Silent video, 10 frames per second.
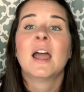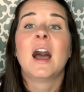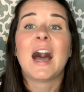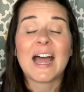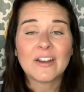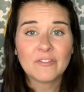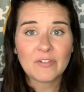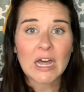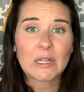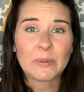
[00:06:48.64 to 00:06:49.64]

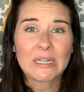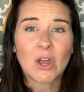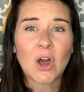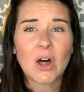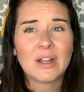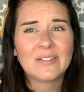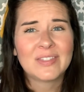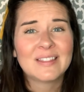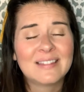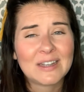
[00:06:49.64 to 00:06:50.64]
unfollowing all of
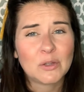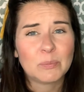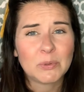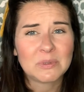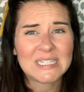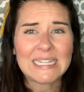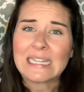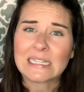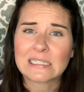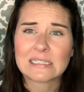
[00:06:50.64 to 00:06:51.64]
the little
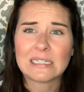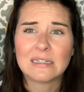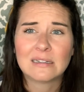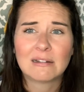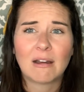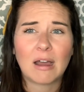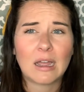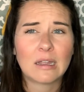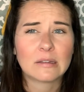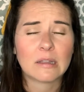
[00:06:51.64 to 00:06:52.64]
boutiques
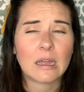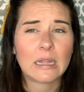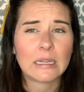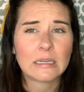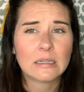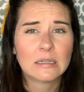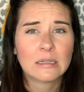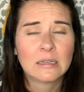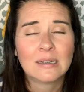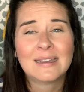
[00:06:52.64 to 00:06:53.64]
online.
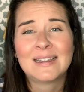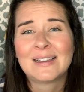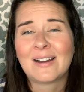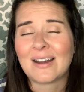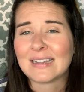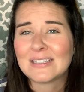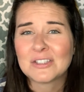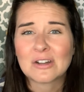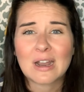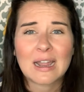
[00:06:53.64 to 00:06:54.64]
On
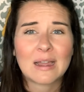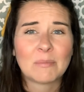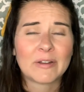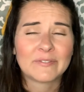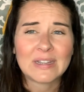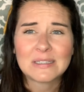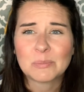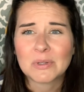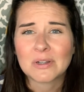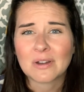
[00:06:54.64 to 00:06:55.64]
Instagram, on
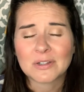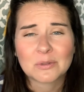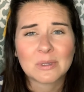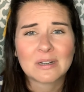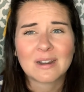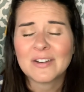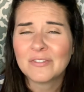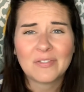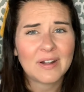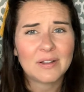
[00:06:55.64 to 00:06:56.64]
Facebook, on Twitter,
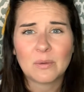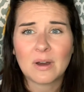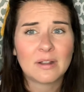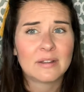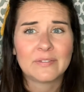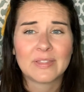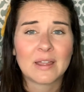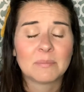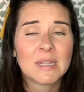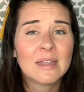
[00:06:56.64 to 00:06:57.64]
unfollow all of them.
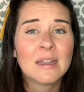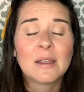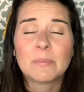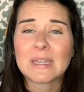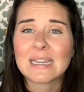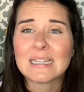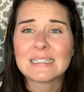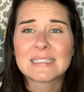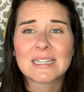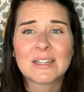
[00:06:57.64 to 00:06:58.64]
Because
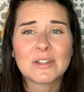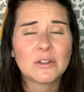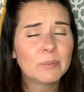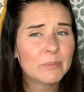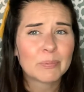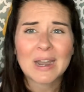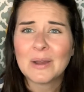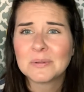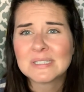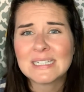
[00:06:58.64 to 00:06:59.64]
you'll be
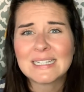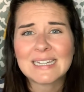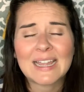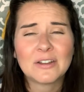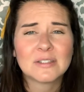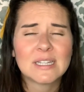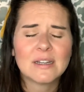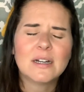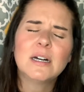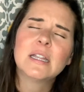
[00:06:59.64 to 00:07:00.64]
browsing and you'll say,
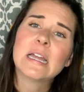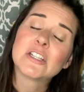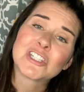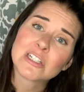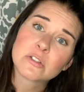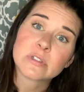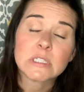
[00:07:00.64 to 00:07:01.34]
oh, that shirt's really